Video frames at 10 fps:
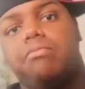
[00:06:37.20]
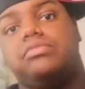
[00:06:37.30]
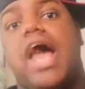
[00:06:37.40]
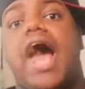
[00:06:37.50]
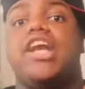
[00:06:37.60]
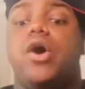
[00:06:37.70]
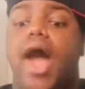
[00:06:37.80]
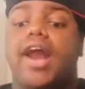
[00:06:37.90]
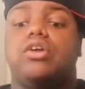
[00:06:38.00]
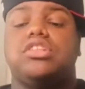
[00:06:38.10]
Now
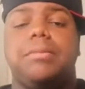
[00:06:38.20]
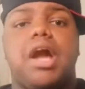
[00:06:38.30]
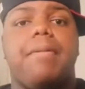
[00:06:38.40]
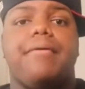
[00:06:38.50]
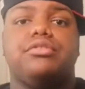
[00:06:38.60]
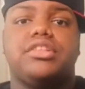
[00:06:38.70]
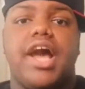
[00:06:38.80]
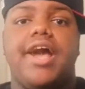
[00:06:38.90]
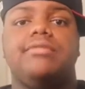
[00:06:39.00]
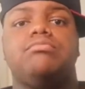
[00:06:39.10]
I know some of y'all probably gonna
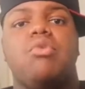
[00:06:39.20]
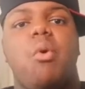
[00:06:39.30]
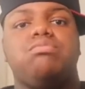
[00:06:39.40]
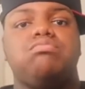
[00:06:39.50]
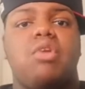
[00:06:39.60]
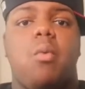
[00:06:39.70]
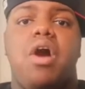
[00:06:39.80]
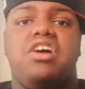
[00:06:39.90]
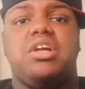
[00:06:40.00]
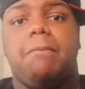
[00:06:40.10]
say,
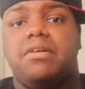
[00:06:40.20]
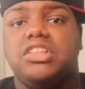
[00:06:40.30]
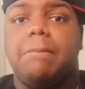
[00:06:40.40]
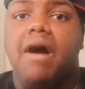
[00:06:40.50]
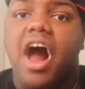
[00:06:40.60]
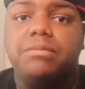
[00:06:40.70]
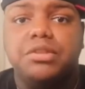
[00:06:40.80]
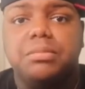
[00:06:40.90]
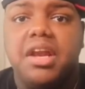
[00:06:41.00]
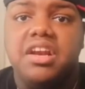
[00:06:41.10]
well, your mom's supposed
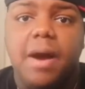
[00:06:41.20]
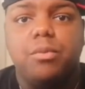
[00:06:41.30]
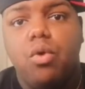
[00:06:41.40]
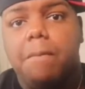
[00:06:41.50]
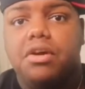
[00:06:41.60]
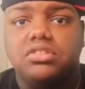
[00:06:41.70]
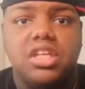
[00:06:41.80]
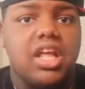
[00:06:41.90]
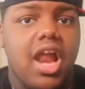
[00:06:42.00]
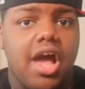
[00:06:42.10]
to be the number one person
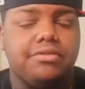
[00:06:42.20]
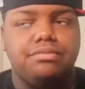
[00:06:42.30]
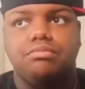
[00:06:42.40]
in your life.